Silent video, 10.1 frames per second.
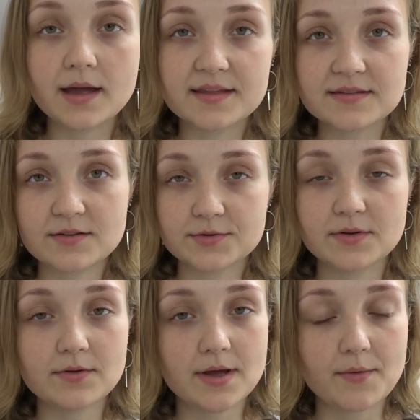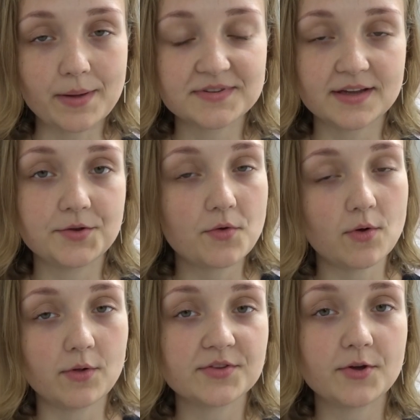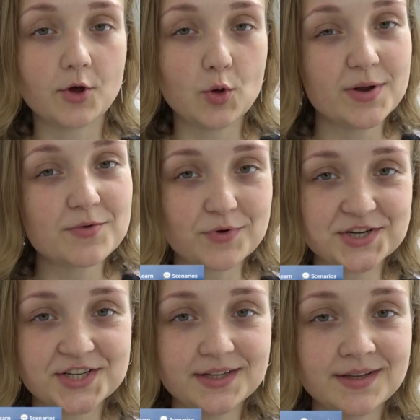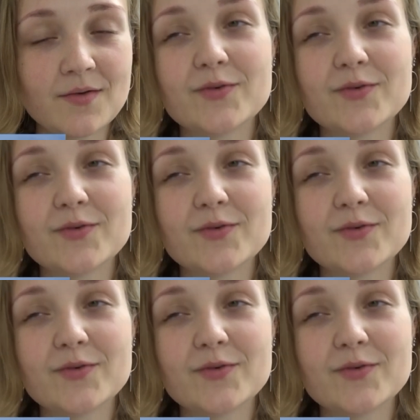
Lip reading: And then there's also a website called Open Russian,